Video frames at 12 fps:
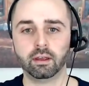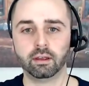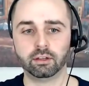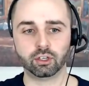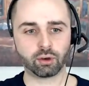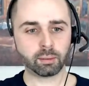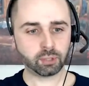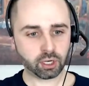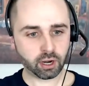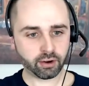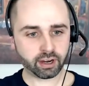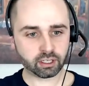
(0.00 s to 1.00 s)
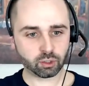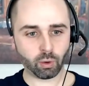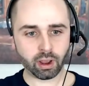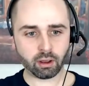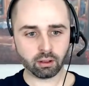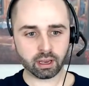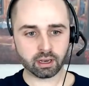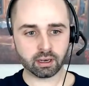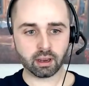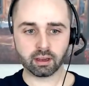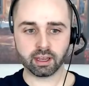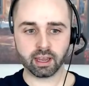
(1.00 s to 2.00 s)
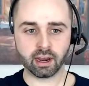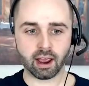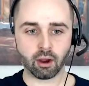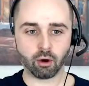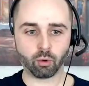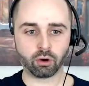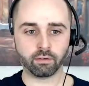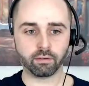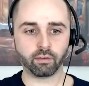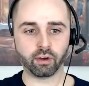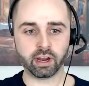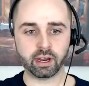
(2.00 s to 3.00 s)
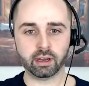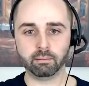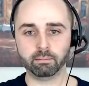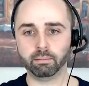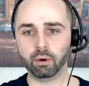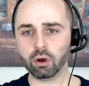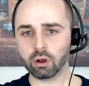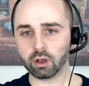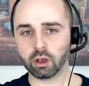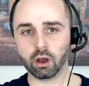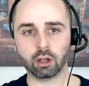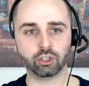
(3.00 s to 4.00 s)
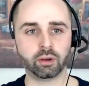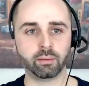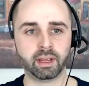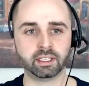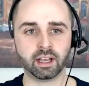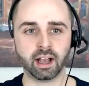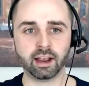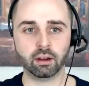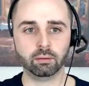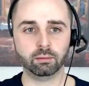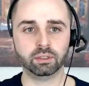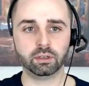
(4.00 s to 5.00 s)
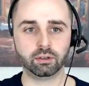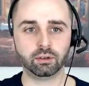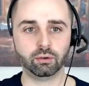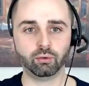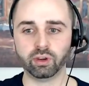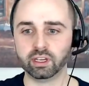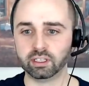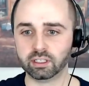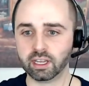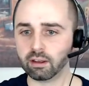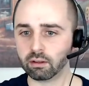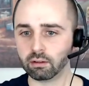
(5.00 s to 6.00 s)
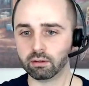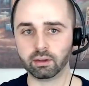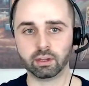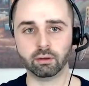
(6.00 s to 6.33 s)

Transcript: description area as well and get our free book, one hundred Amazing Items to Resell. You'll